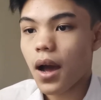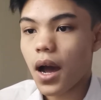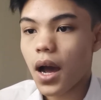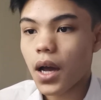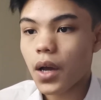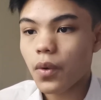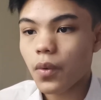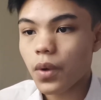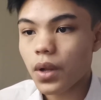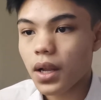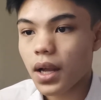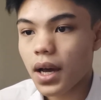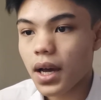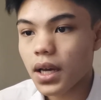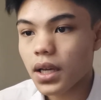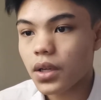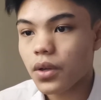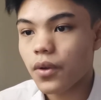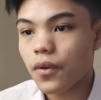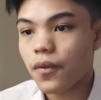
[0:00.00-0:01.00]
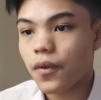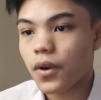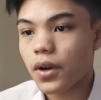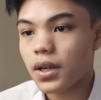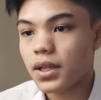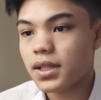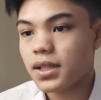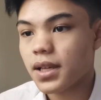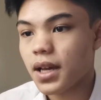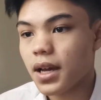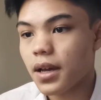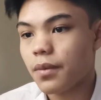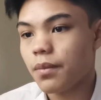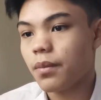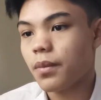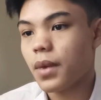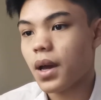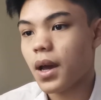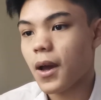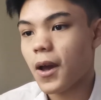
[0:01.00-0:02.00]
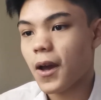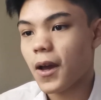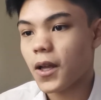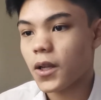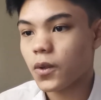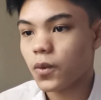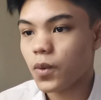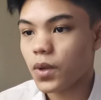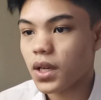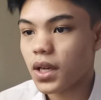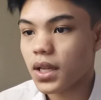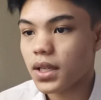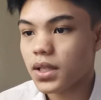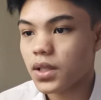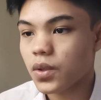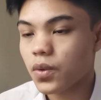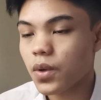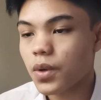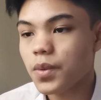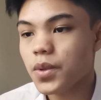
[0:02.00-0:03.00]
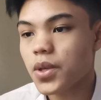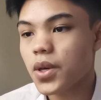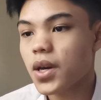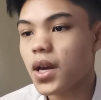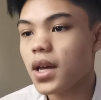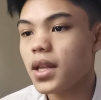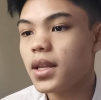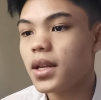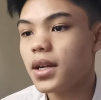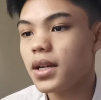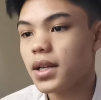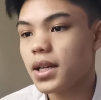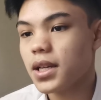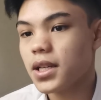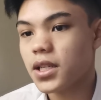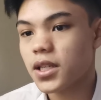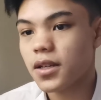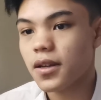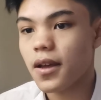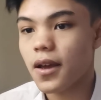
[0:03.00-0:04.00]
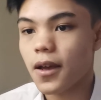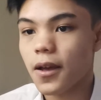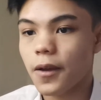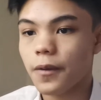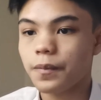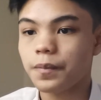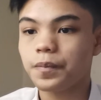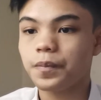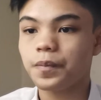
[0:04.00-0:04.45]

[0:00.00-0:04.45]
I will hide you for a time, and we can swim together each day."